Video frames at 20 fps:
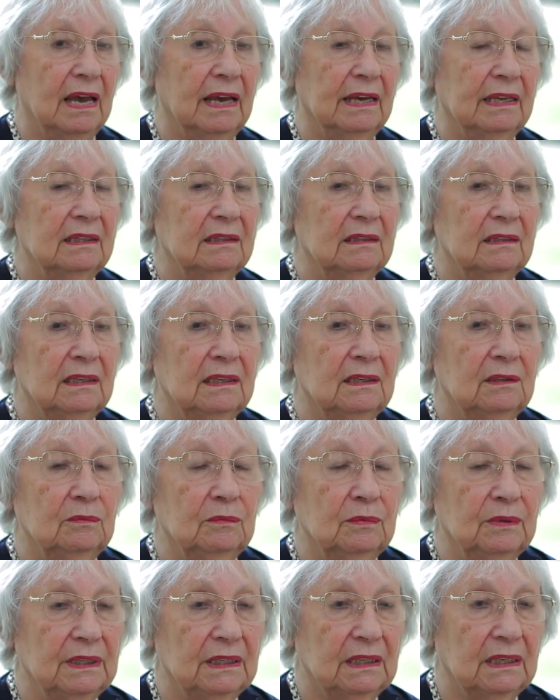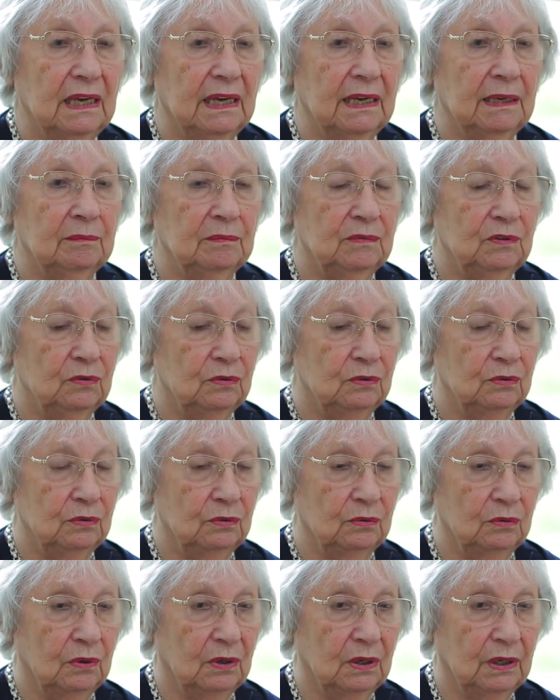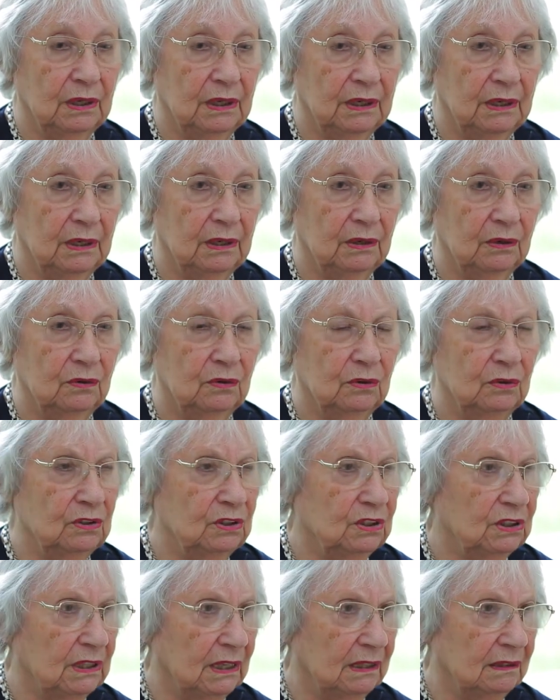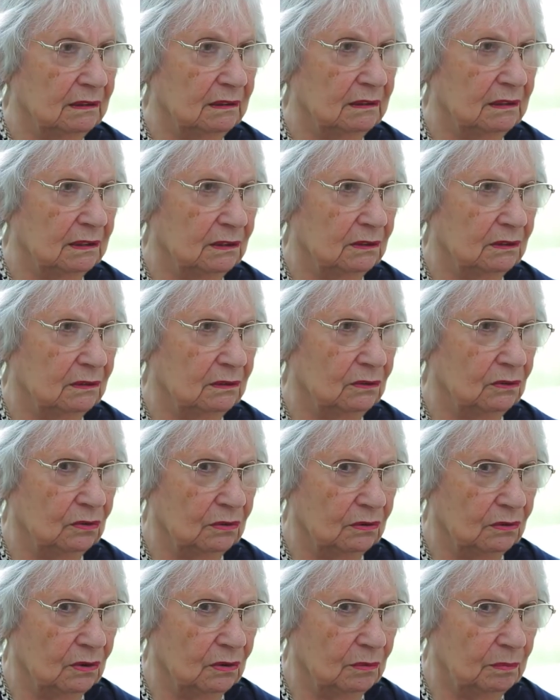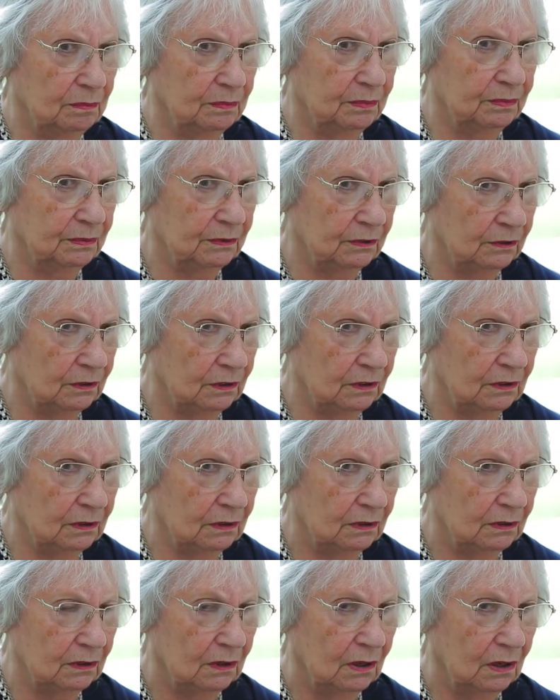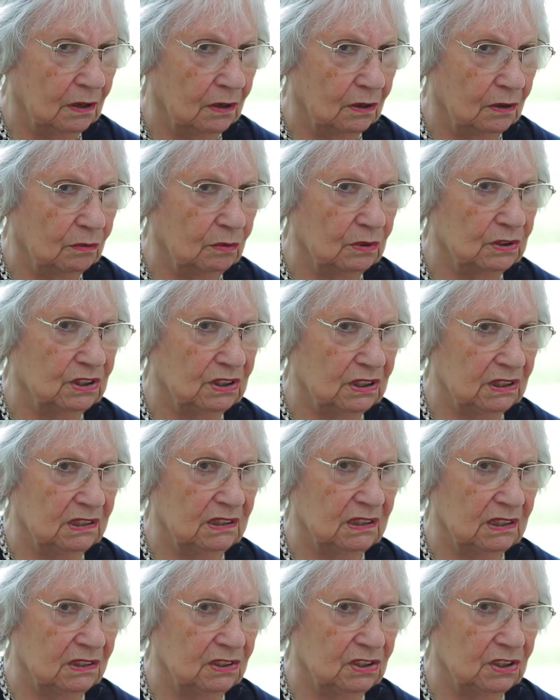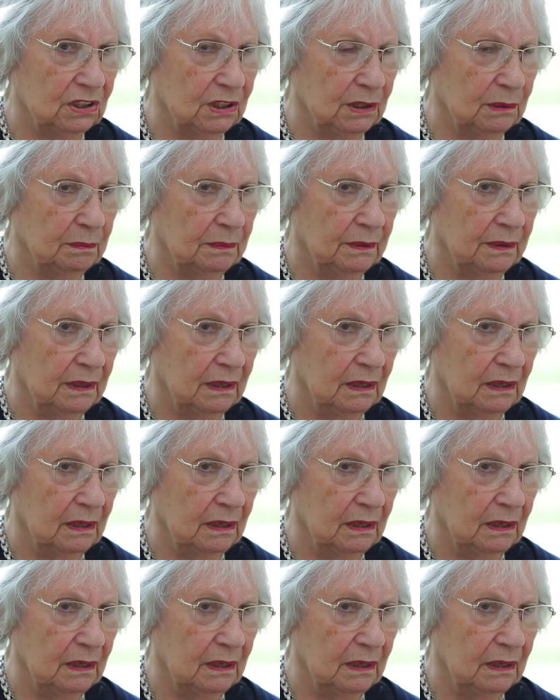And then we came to Constantinople, or was this the ship?